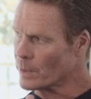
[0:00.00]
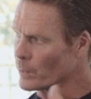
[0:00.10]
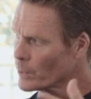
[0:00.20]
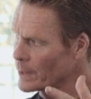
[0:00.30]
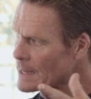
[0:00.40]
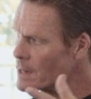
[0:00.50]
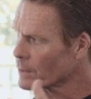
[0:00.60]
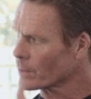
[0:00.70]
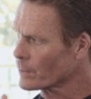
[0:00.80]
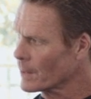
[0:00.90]
a really
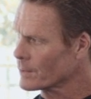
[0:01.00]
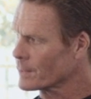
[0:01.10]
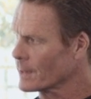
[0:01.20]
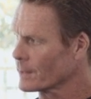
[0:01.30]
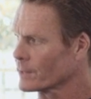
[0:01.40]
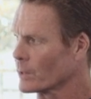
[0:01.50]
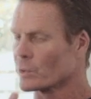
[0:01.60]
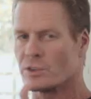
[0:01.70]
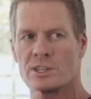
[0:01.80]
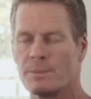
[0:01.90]
narrow range of things that are
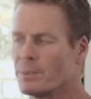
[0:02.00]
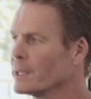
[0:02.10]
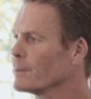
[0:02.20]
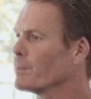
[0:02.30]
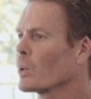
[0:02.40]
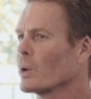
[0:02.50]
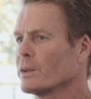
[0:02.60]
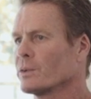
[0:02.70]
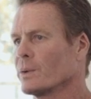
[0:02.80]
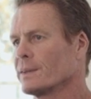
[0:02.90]
deeply
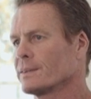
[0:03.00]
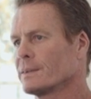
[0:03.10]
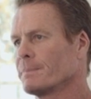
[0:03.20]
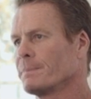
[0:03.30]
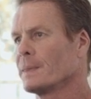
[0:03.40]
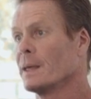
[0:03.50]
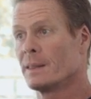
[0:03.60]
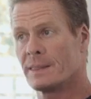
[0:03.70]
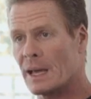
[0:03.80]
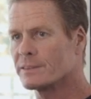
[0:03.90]
important to us?
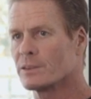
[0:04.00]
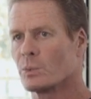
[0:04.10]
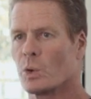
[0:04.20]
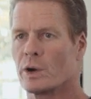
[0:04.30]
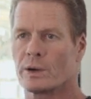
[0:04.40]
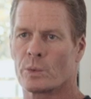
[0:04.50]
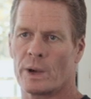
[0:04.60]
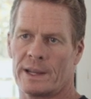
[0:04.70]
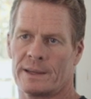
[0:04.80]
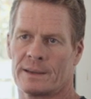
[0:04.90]
That's the warrior
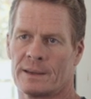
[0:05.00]
way.